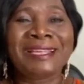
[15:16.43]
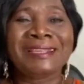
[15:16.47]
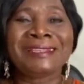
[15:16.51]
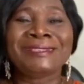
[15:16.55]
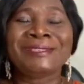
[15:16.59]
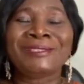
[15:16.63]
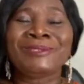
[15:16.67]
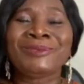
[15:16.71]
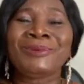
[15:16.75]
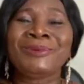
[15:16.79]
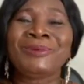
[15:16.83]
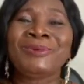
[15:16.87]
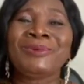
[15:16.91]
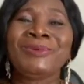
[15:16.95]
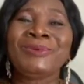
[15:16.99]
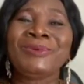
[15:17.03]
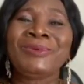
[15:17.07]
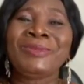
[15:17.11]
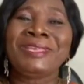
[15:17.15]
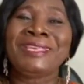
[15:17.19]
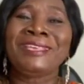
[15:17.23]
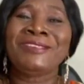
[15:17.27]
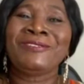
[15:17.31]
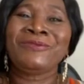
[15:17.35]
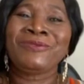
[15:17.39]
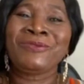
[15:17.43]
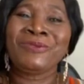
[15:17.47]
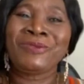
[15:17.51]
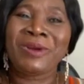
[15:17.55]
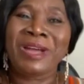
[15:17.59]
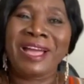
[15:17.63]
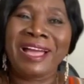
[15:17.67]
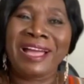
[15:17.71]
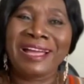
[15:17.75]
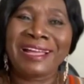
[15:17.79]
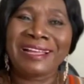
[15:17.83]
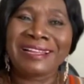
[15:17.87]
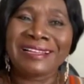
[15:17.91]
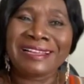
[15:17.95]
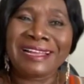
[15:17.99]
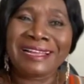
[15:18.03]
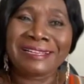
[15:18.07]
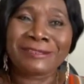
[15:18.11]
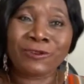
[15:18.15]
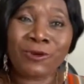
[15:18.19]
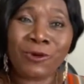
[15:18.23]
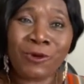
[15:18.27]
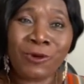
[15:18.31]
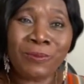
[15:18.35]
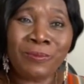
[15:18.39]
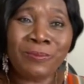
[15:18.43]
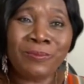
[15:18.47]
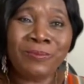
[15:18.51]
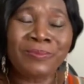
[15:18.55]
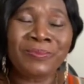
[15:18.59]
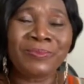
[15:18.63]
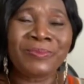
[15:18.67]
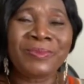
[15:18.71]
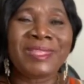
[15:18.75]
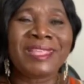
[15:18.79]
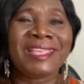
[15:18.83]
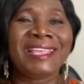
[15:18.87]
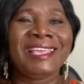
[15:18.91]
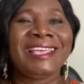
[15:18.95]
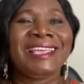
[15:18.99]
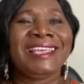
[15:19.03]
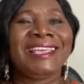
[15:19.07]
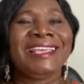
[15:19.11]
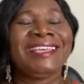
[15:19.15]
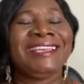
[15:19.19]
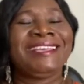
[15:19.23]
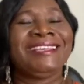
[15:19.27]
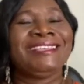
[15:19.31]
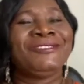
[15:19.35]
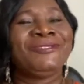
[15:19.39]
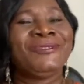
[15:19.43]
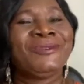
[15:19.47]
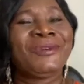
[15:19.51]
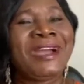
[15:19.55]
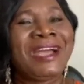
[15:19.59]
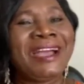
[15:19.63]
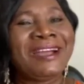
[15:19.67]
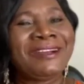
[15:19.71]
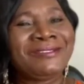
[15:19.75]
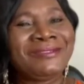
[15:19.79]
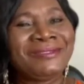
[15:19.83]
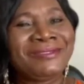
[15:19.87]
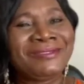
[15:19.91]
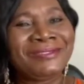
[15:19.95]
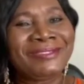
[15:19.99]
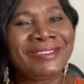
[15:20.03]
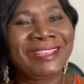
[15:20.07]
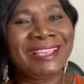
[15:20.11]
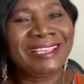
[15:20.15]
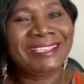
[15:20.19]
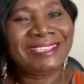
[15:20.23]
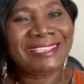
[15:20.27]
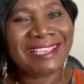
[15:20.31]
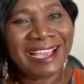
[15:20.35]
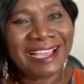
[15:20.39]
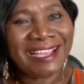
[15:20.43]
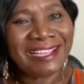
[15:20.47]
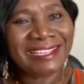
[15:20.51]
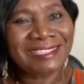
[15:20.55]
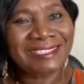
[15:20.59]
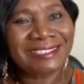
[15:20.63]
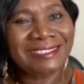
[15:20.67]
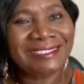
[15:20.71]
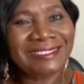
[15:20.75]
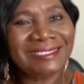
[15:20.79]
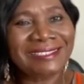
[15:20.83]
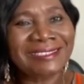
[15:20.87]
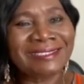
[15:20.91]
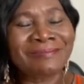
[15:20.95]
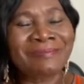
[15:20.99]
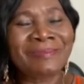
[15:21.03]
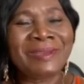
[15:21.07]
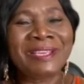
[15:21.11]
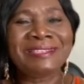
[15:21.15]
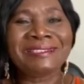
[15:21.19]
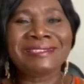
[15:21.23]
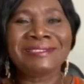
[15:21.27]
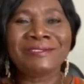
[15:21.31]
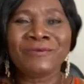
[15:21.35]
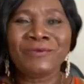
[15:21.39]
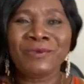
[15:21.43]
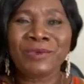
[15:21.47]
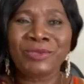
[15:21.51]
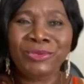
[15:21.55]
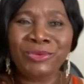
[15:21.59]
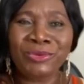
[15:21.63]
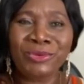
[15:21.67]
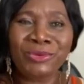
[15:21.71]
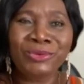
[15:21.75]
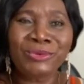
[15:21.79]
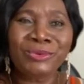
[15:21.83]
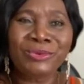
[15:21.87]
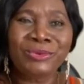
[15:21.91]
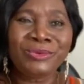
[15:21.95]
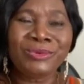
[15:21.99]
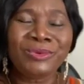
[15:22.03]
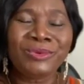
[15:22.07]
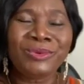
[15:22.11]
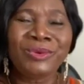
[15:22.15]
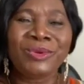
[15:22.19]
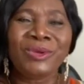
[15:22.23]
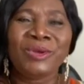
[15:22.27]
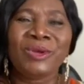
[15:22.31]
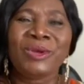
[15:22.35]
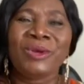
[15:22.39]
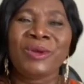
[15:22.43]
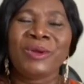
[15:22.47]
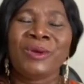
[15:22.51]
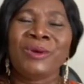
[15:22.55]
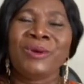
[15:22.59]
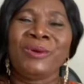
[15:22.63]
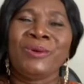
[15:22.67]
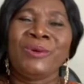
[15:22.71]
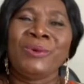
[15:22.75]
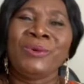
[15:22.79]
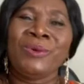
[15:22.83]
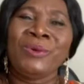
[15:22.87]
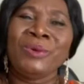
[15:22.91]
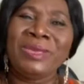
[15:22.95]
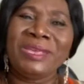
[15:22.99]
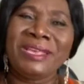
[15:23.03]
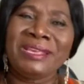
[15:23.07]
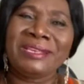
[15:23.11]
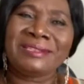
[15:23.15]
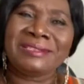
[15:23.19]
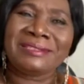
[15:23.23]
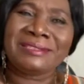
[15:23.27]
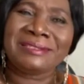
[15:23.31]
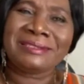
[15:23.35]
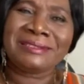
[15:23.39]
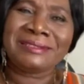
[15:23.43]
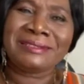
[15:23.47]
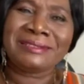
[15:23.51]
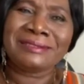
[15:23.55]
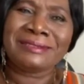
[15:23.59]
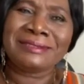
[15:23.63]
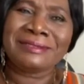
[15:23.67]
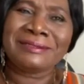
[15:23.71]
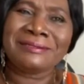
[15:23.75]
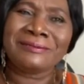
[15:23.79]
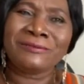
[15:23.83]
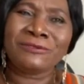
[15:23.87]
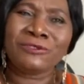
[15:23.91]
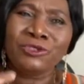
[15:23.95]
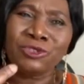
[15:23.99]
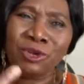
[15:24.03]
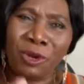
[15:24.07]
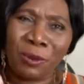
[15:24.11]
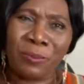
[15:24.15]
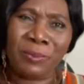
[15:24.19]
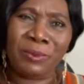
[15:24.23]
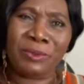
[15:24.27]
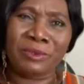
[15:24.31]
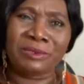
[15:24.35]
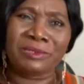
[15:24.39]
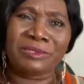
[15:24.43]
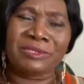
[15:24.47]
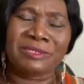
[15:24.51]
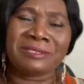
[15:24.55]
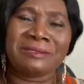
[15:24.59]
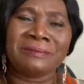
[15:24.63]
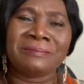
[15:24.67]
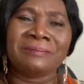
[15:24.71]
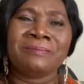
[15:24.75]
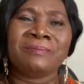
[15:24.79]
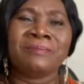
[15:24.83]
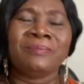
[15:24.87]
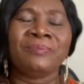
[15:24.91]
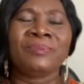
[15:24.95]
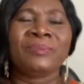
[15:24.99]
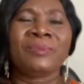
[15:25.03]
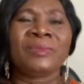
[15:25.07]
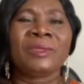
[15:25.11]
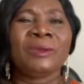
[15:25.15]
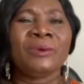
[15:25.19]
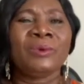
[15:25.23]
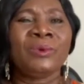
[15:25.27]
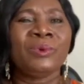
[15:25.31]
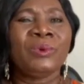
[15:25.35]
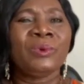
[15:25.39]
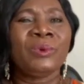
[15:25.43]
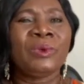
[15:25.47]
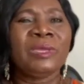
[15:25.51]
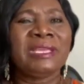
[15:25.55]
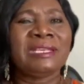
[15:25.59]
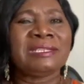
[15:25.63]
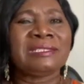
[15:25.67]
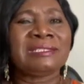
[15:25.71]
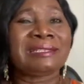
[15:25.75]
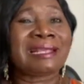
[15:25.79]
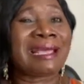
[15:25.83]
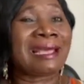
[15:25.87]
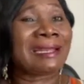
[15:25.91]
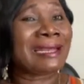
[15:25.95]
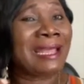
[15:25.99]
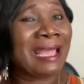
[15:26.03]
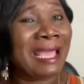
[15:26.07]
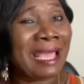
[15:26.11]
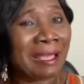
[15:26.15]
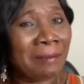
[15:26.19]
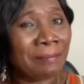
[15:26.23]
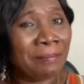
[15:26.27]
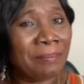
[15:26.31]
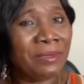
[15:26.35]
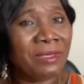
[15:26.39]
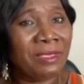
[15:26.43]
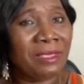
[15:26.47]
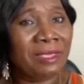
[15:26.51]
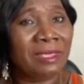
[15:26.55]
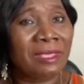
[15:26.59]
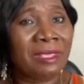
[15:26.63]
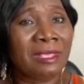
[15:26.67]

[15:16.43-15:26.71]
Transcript: So if you are at home, you have a young person with you who is troubled, who is unhappy,